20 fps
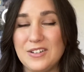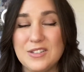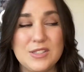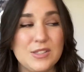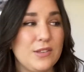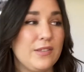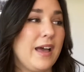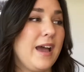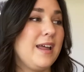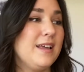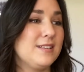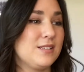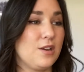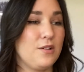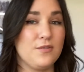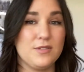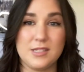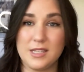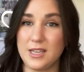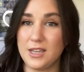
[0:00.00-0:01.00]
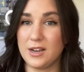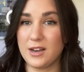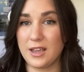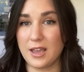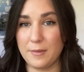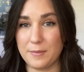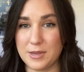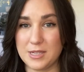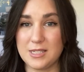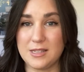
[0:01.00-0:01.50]
so that is obviously going to
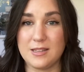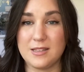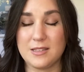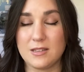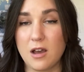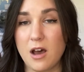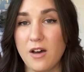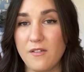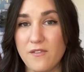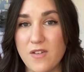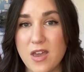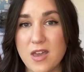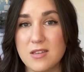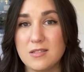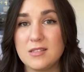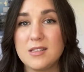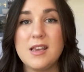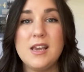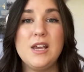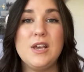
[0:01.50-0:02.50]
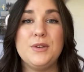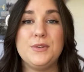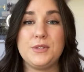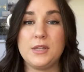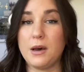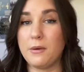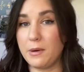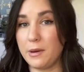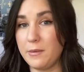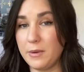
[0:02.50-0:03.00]
come into this office, so
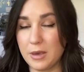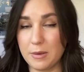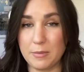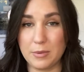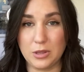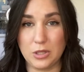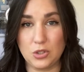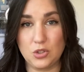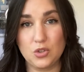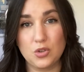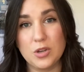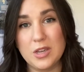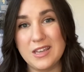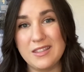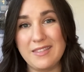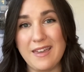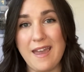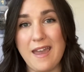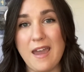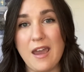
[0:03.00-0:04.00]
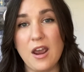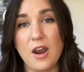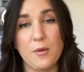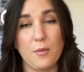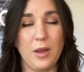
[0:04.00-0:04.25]
that way we can put the tree there.